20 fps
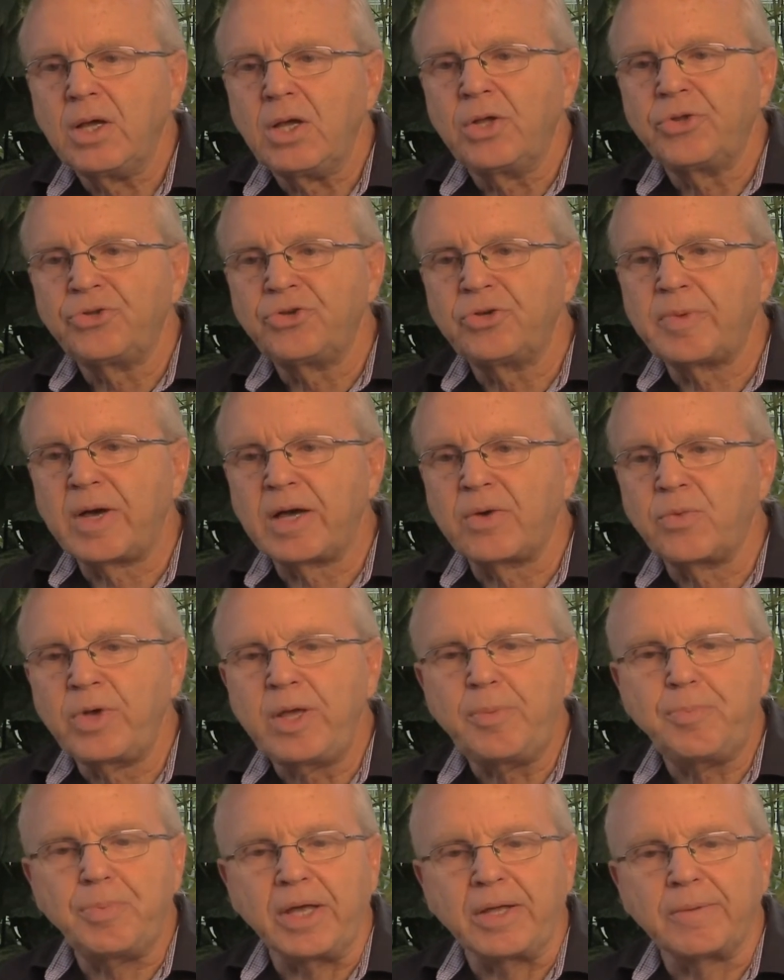to my
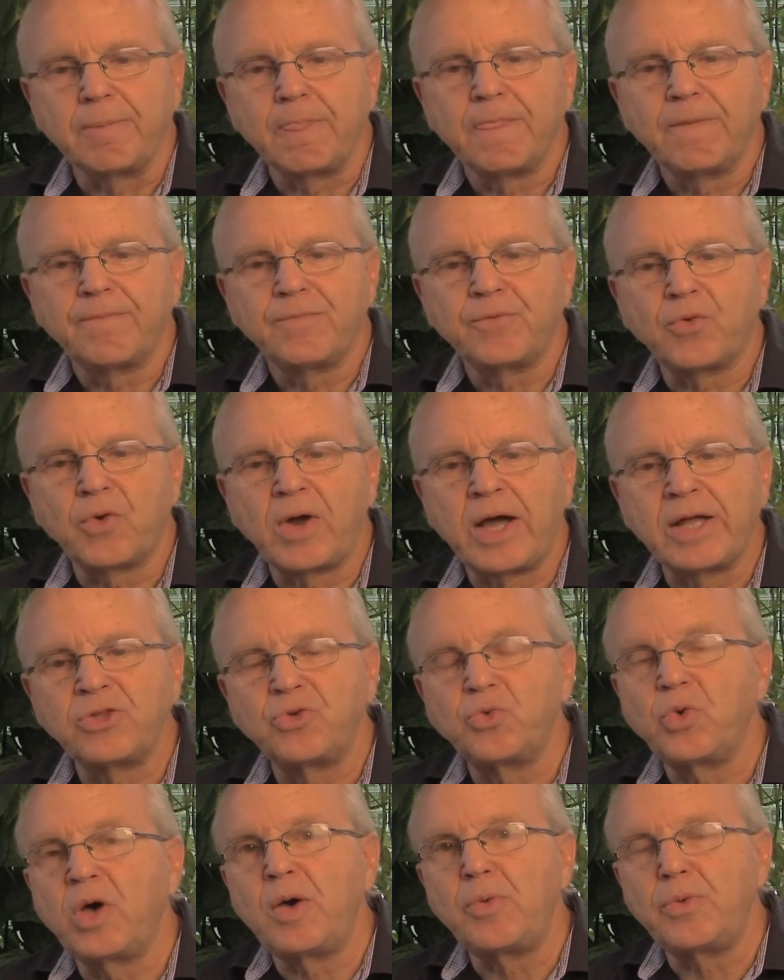weeping, for I
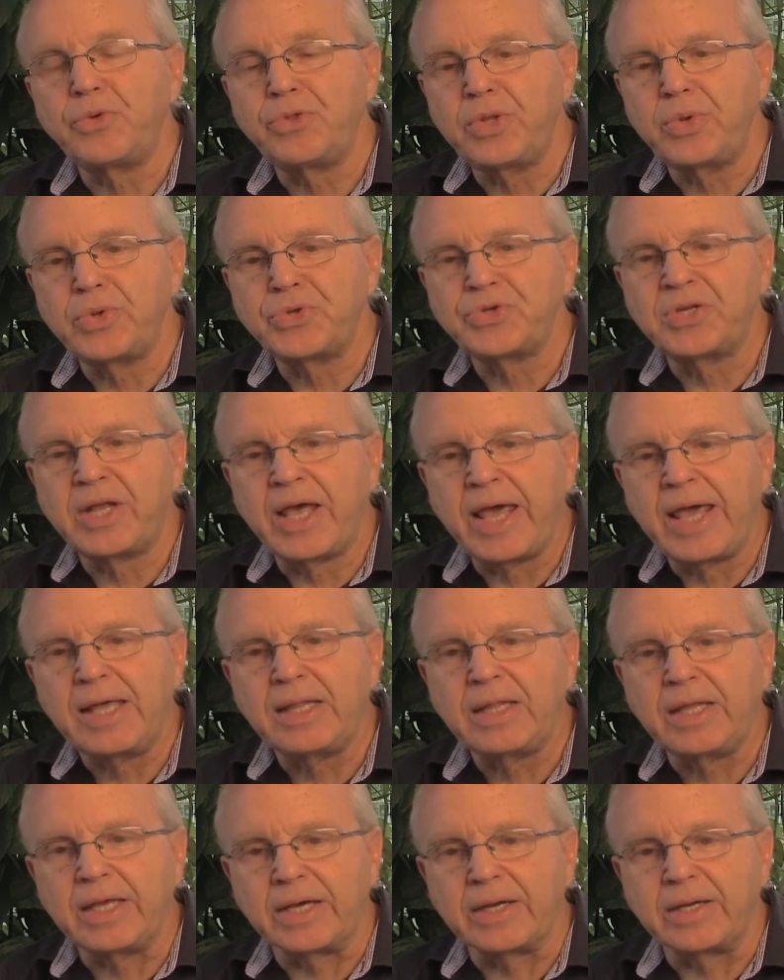dwell with you as an
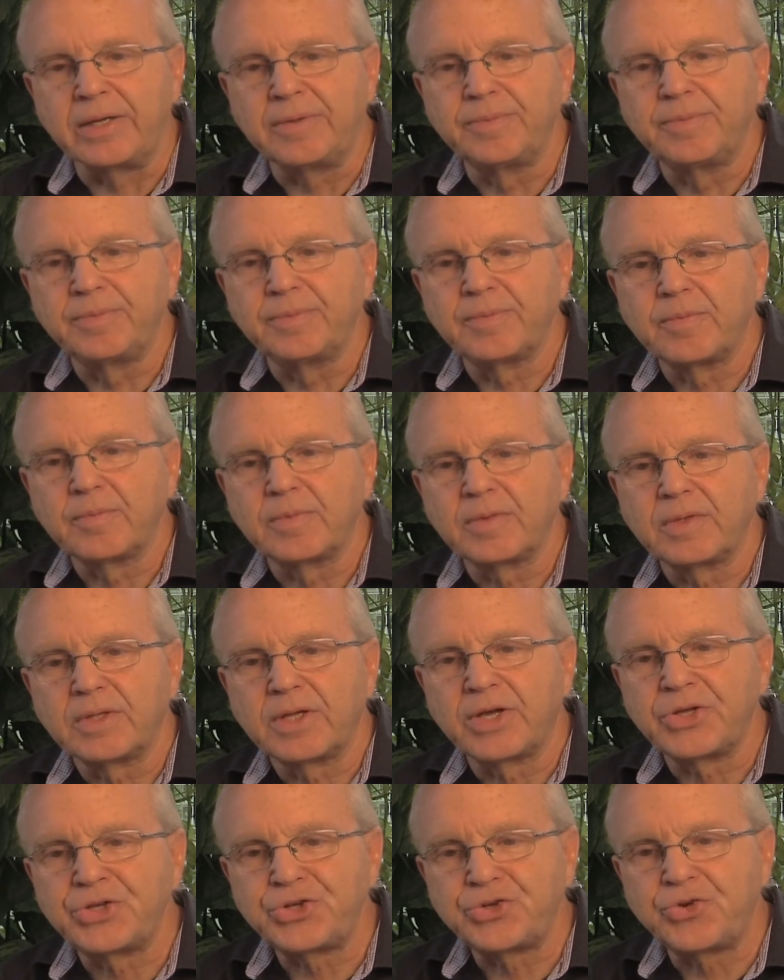alien,
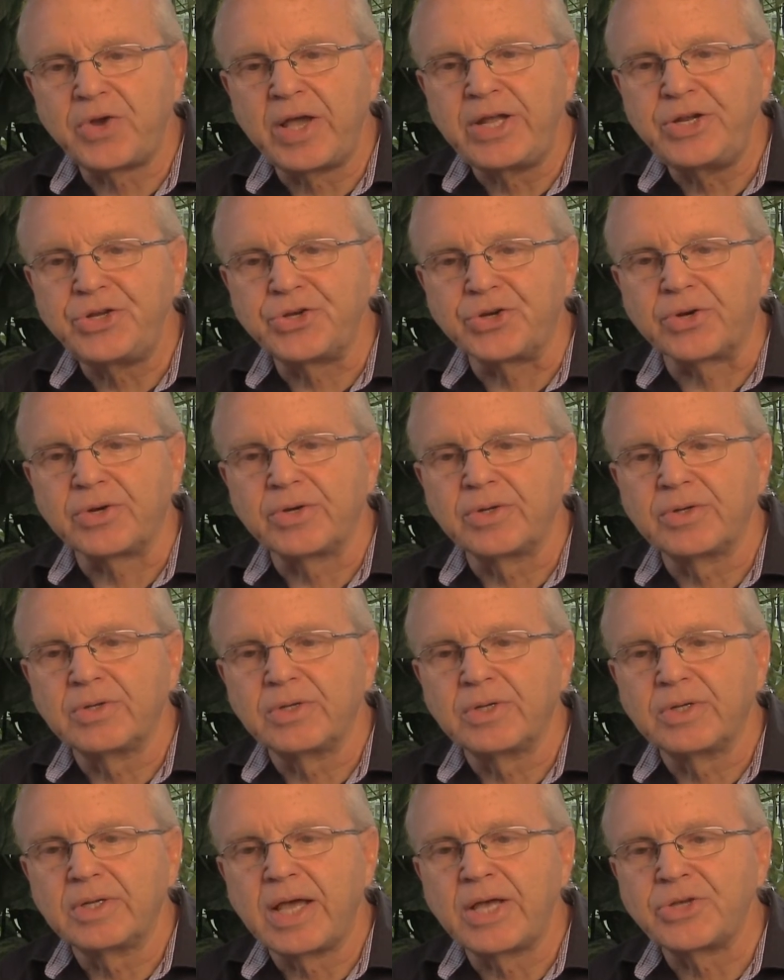a stranger,
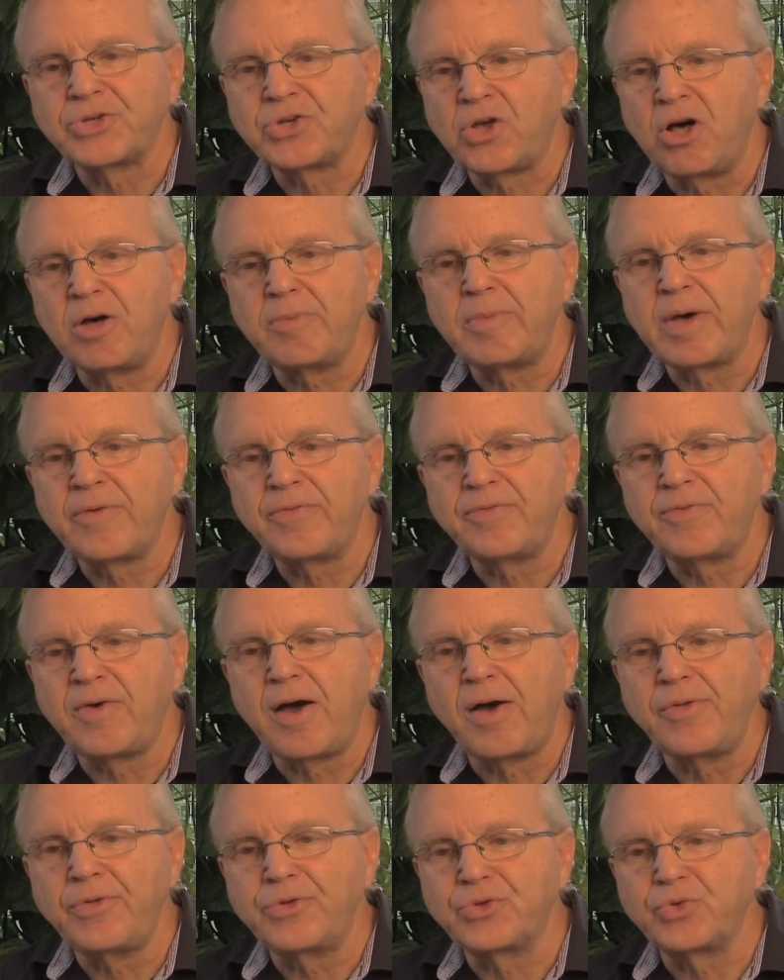as all my
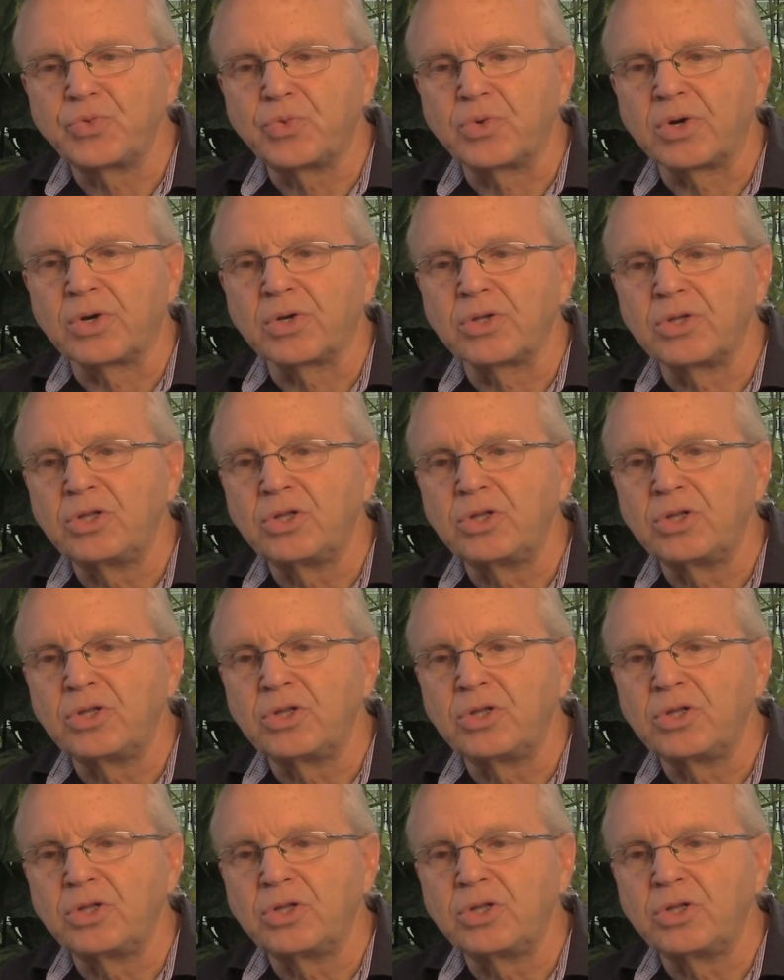fathers were.